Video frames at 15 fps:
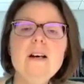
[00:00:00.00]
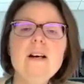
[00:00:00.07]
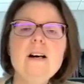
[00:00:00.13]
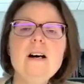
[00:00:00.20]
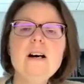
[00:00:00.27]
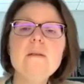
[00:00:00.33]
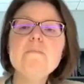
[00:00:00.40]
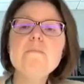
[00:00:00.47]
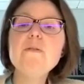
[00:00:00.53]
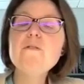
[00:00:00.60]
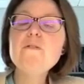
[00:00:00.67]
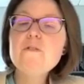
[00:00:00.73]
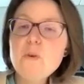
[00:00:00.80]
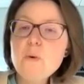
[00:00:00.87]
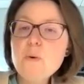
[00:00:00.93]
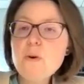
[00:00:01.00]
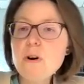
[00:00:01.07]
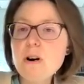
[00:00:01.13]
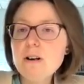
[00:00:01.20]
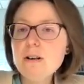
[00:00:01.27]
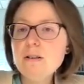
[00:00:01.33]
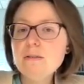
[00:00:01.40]

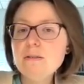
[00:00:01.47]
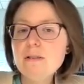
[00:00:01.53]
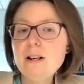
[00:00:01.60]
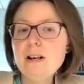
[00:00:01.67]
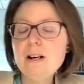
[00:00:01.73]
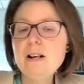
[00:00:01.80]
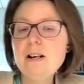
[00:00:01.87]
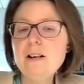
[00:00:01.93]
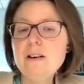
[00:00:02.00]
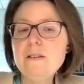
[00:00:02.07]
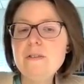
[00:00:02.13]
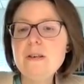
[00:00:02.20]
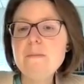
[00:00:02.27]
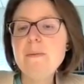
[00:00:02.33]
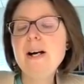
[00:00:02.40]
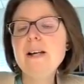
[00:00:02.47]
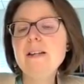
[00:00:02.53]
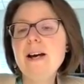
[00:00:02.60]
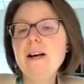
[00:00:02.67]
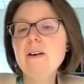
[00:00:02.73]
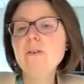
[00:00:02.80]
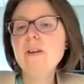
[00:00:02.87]
Before the
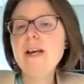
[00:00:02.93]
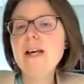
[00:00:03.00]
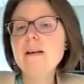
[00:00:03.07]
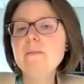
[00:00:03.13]
bilateral